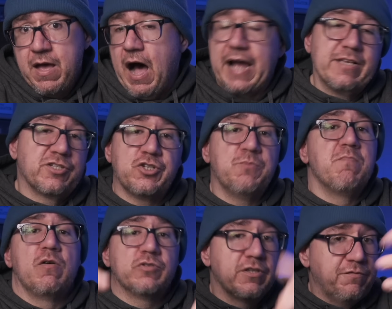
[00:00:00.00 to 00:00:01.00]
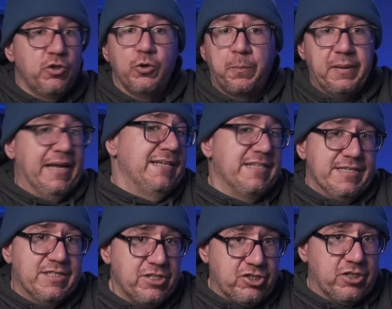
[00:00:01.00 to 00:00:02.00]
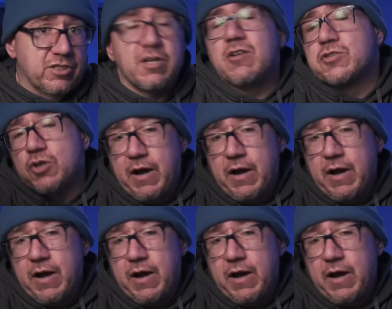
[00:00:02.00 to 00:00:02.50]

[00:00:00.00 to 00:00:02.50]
I assume most of you who play TCGs also